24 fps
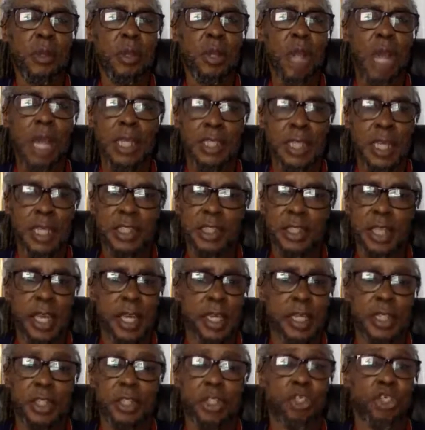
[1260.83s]
as I say,
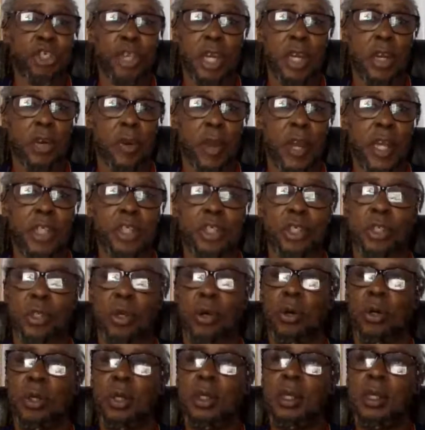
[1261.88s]
it's generational.
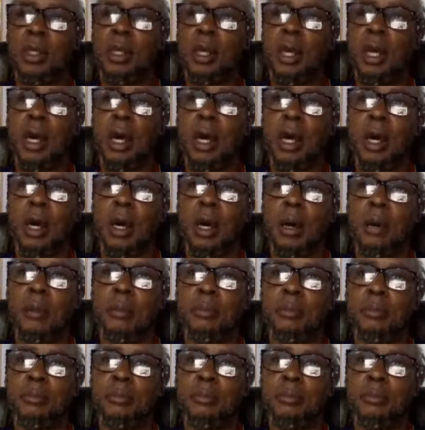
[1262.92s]
Um,